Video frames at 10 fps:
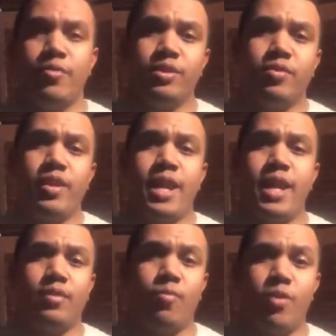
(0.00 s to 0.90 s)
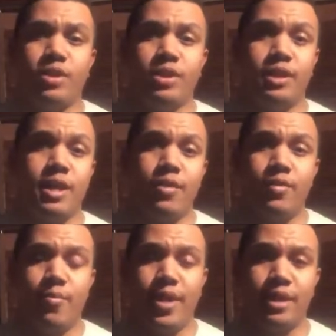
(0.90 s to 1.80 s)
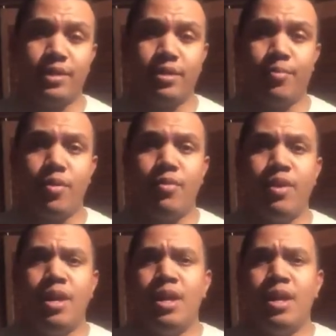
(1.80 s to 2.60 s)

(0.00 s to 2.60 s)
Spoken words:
and so they had to rush it together to make it simple.